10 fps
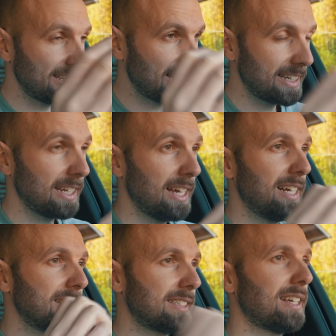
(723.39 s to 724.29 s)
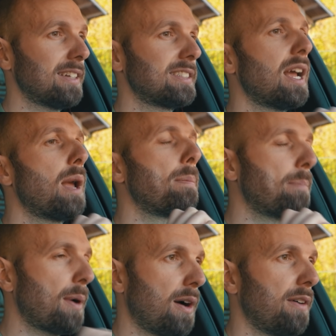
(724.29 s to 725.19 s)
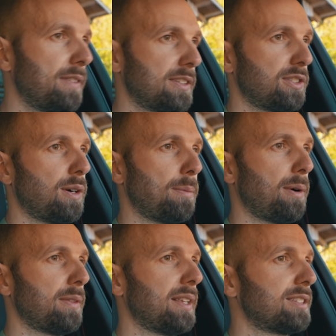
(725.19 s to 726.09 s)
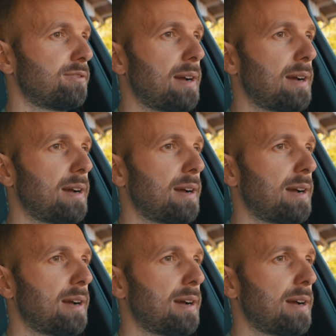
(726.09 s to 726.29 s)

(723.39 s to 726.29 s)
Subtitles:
did such a perfect job on this